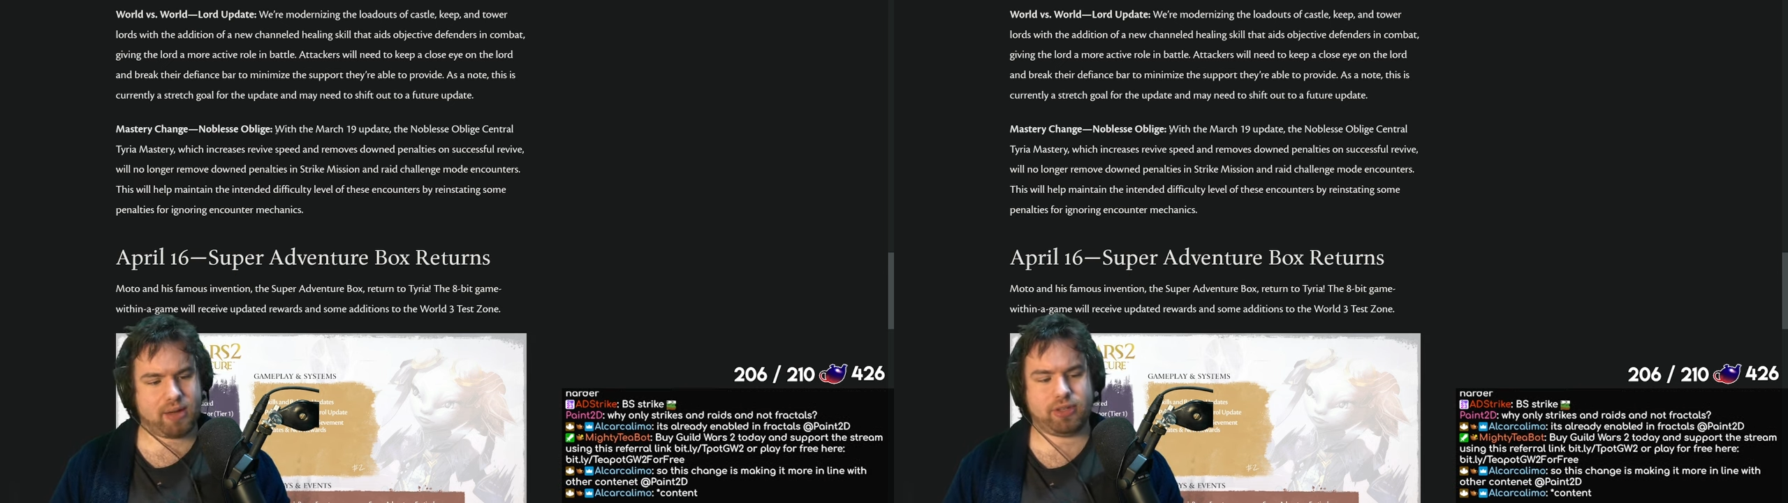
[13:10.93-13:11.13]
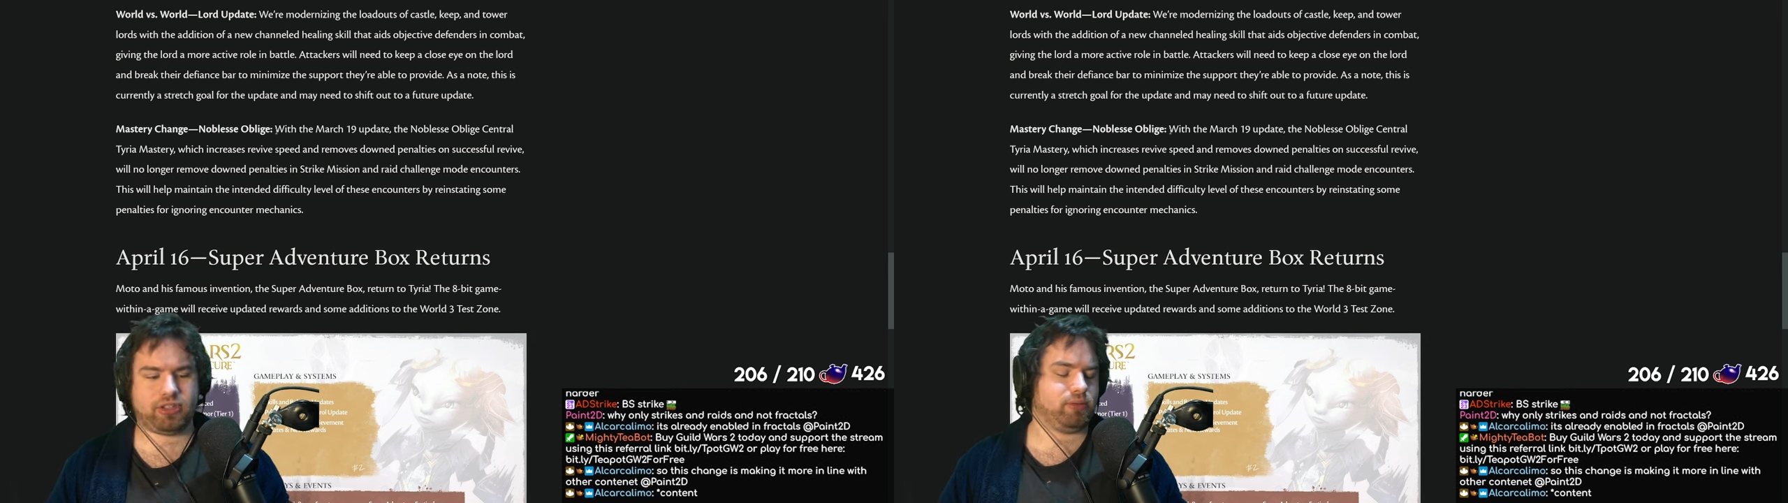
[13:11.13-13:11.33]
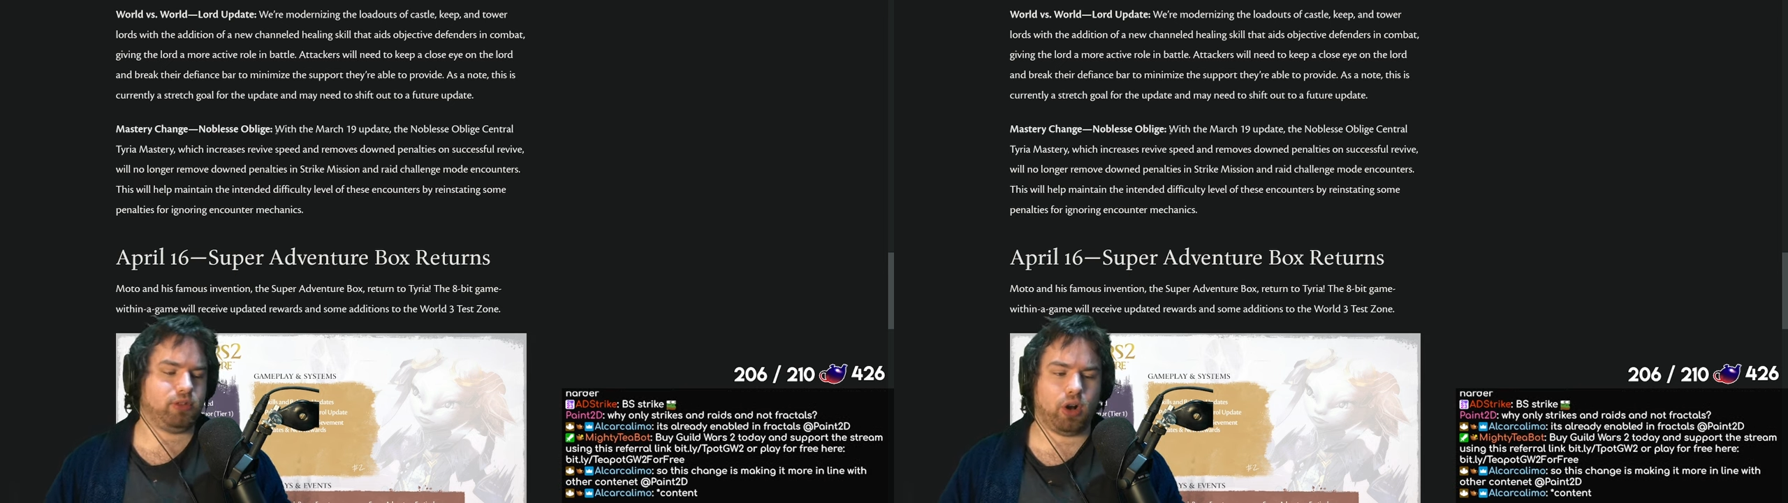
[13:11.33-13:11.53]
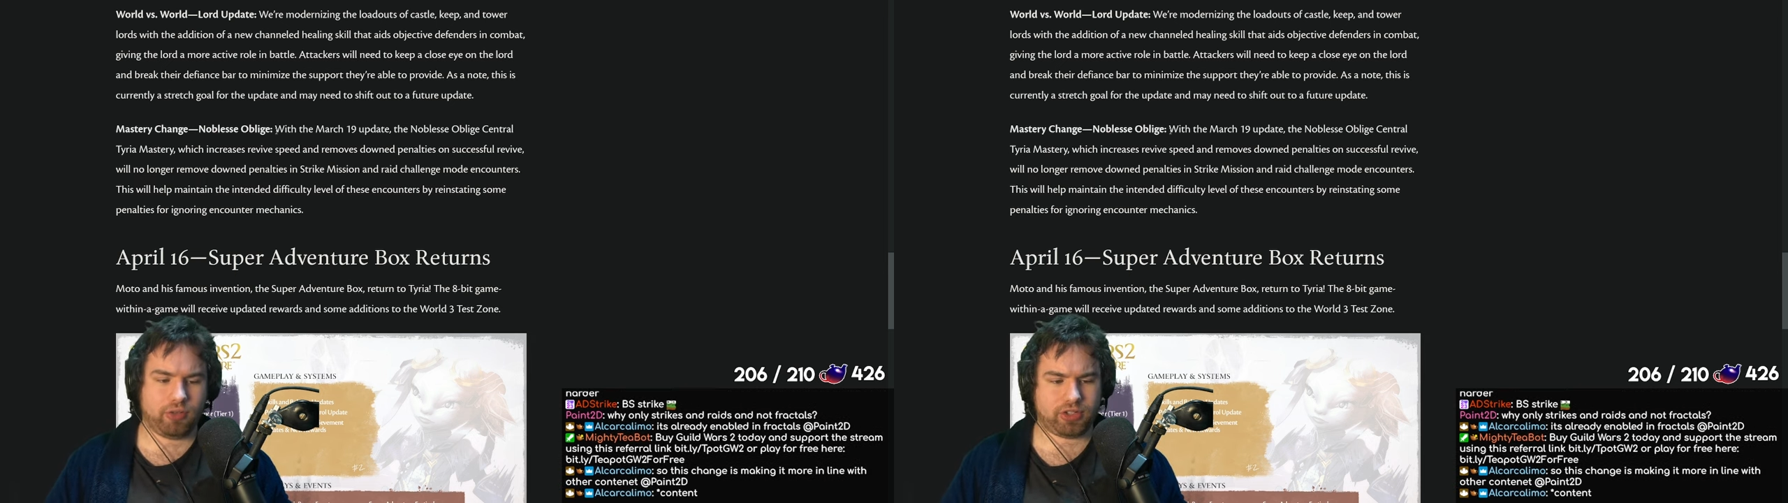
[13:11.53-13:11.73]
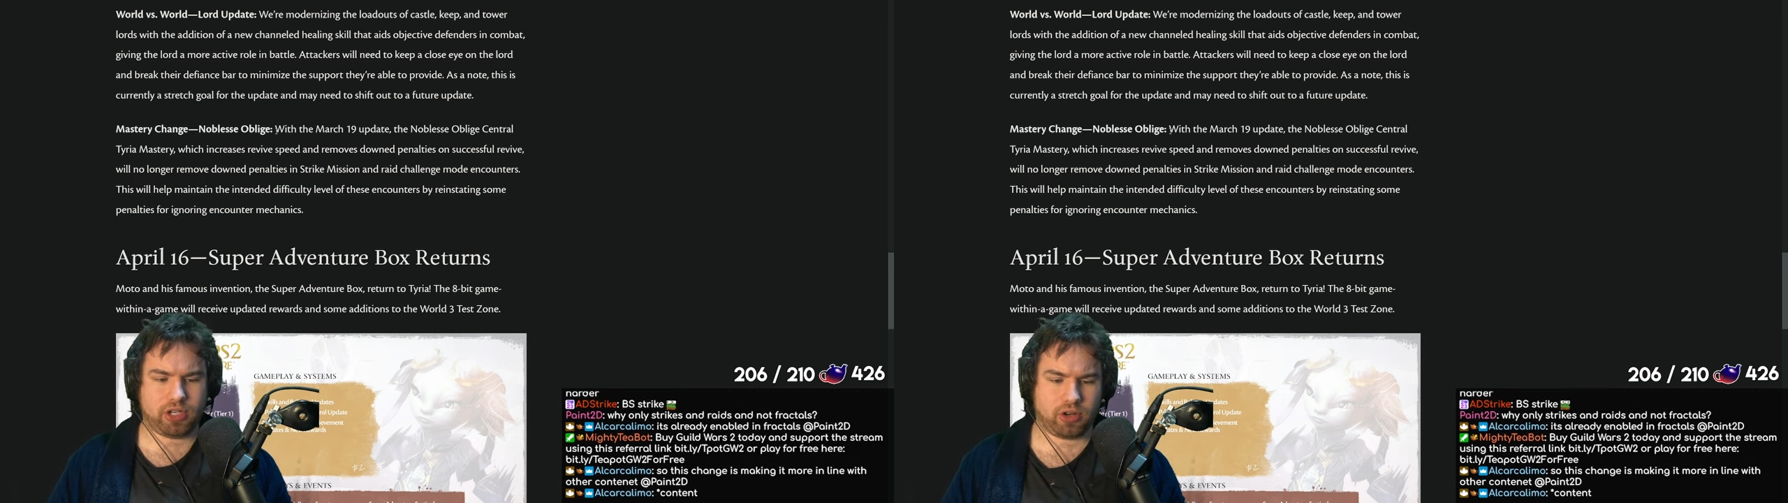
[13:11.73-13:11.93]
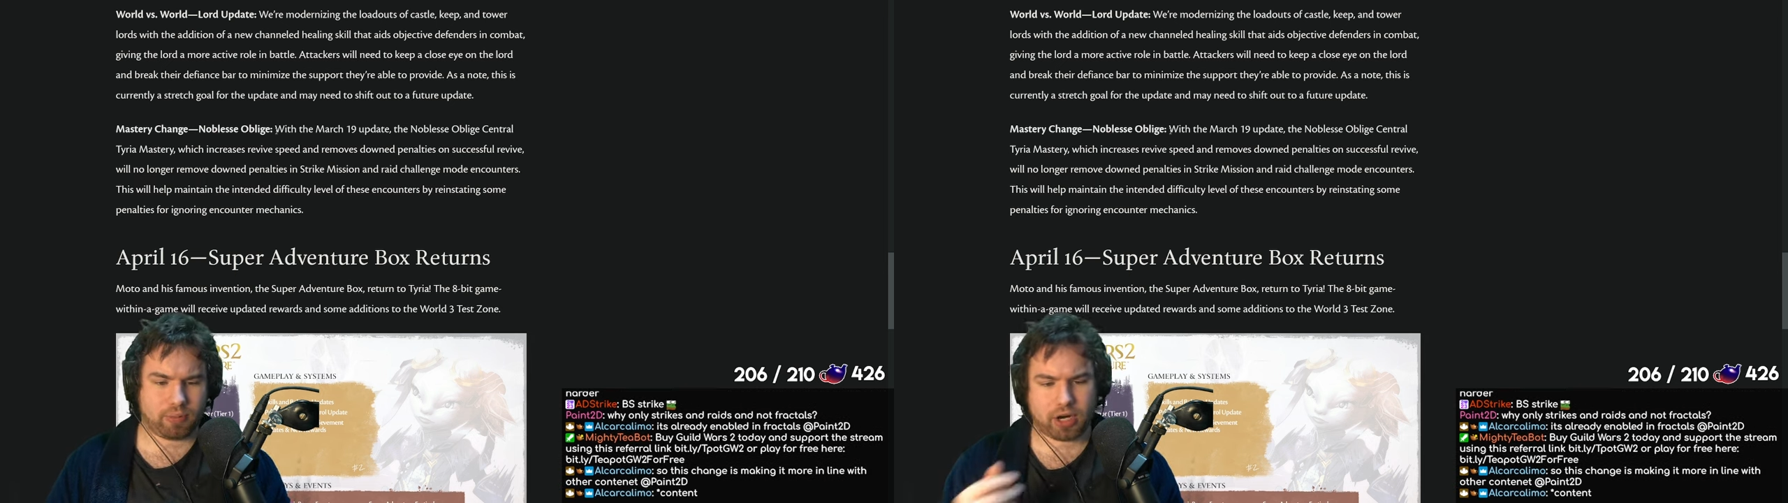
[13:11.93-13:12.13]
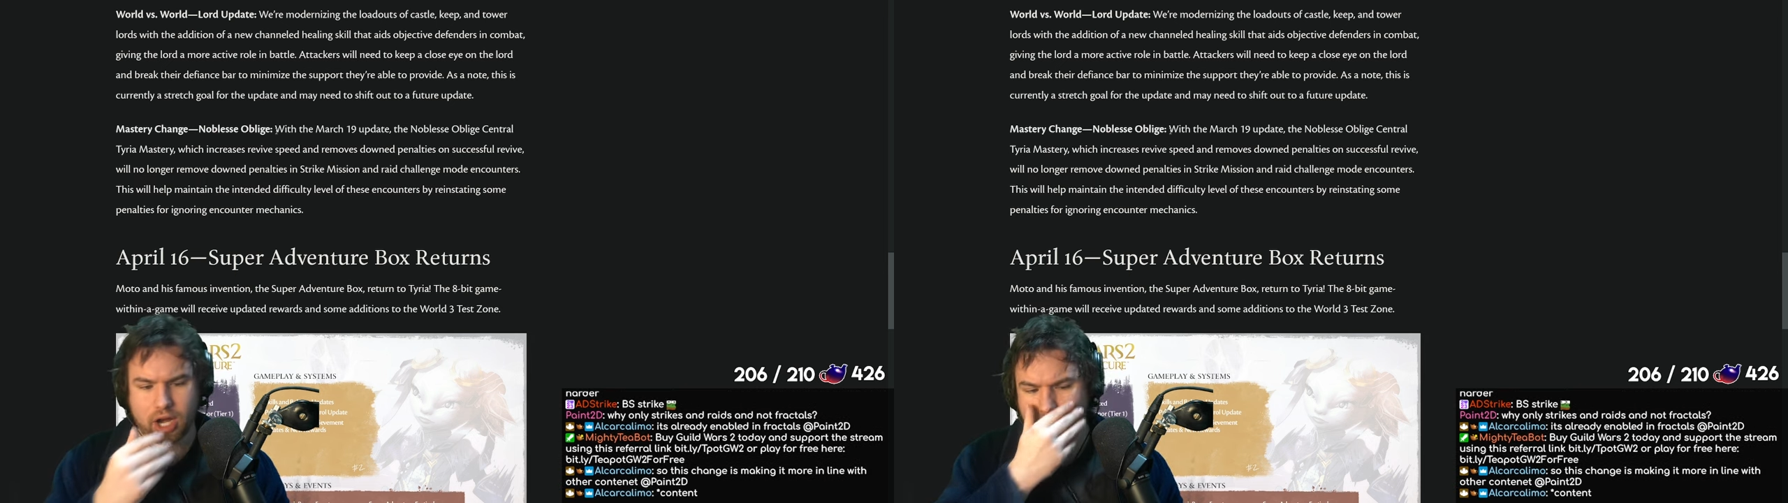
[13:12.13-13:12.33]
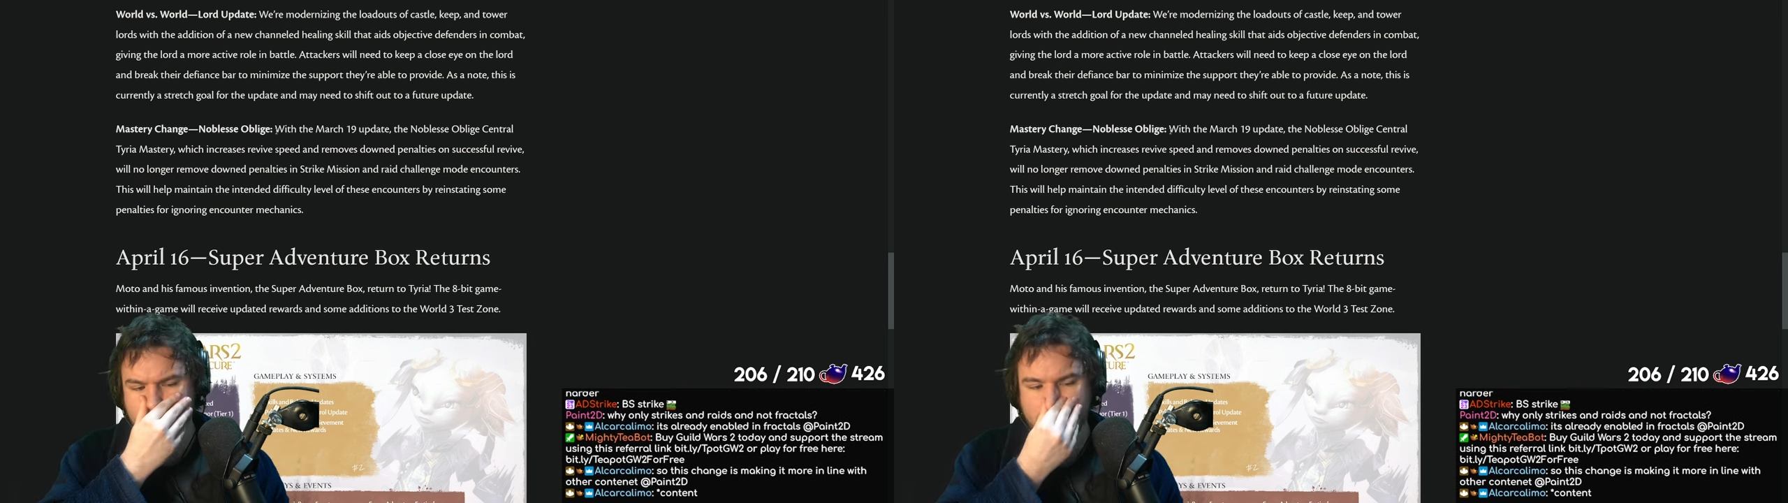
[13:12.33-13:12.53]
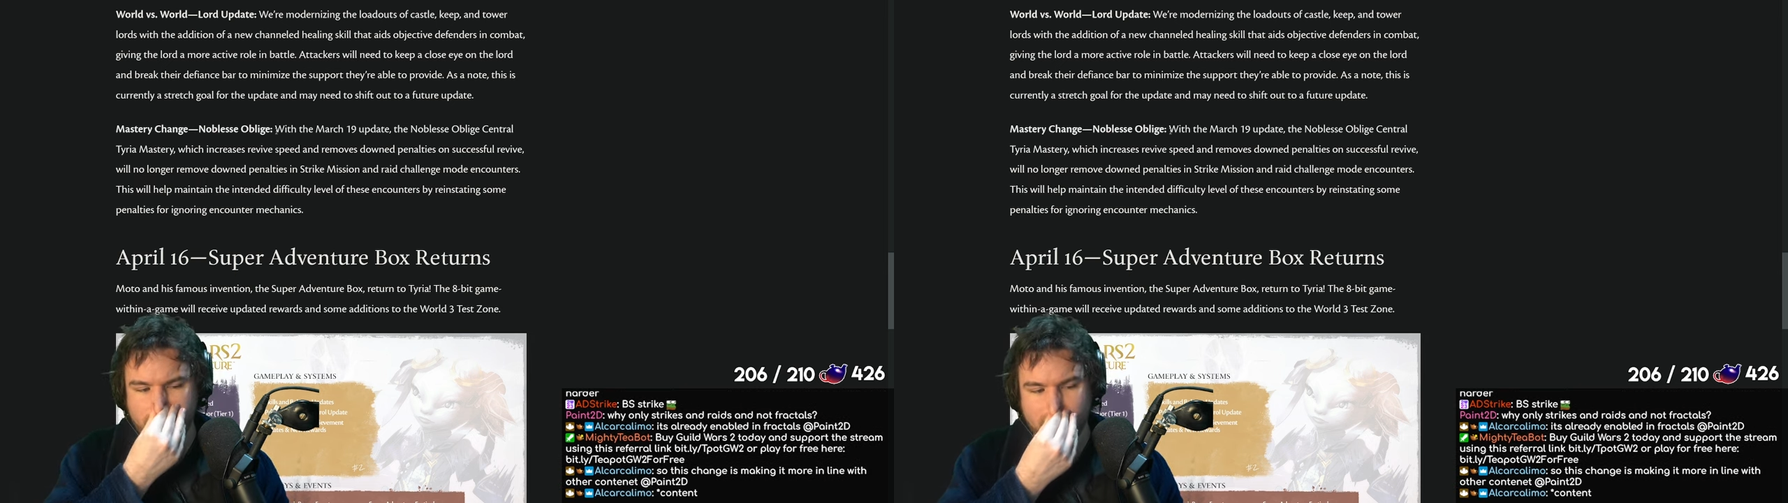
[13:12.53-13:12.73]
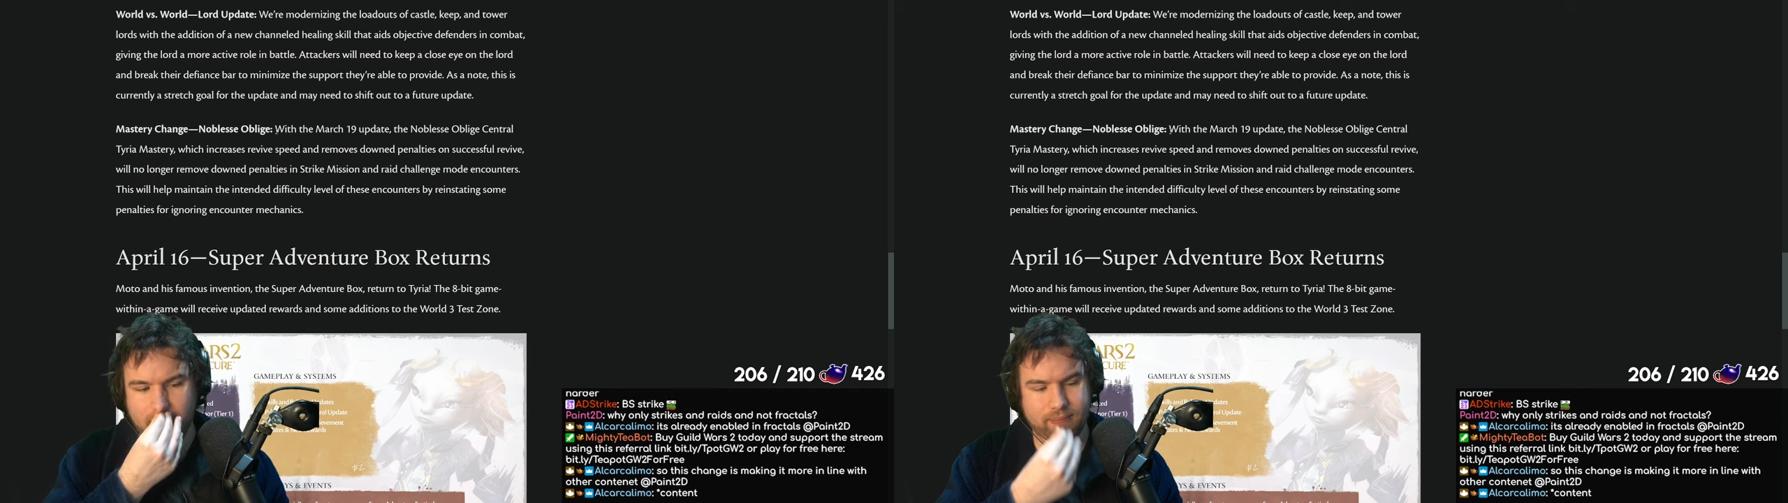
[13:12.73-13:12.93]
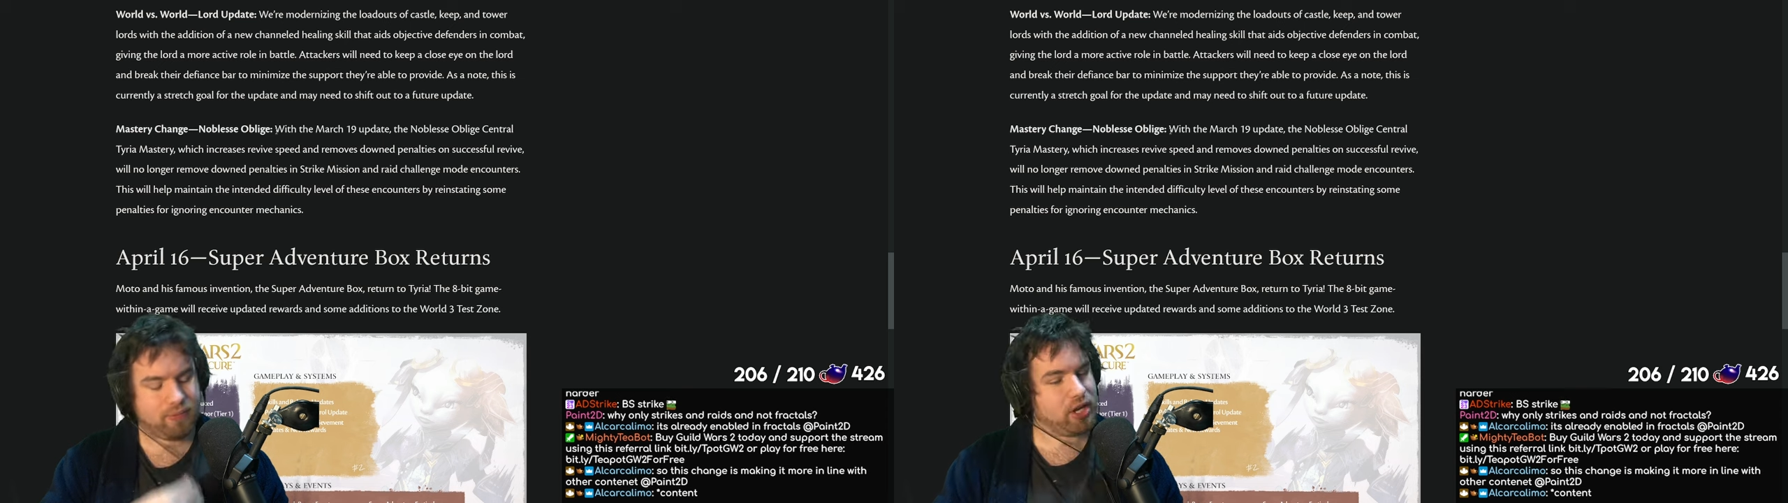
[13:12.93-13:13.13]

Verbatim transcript: It's obviously not a priority for the game,